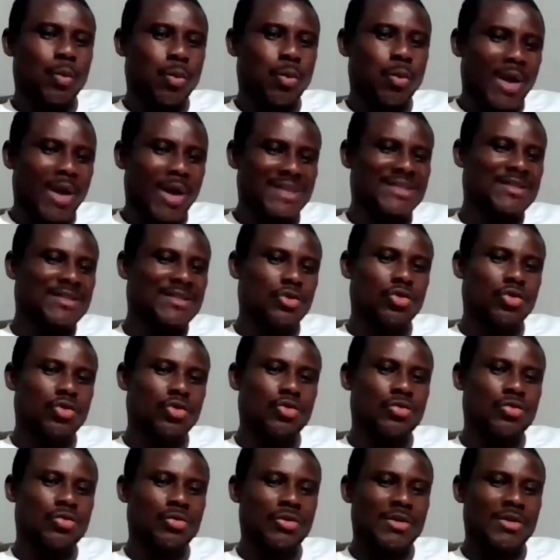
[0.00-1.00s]
what
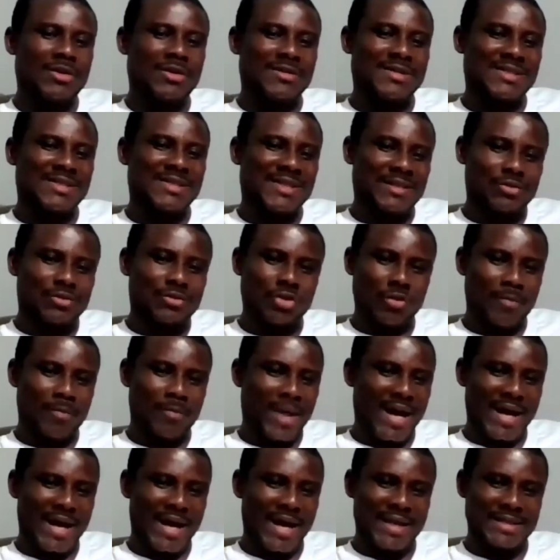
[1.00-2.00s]
you set your
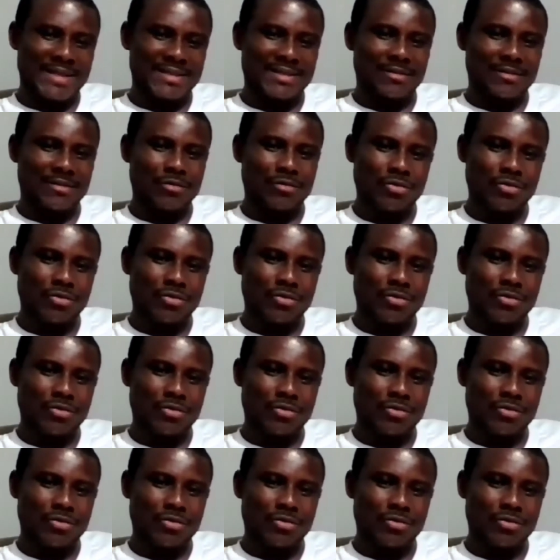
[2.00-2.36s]
mind,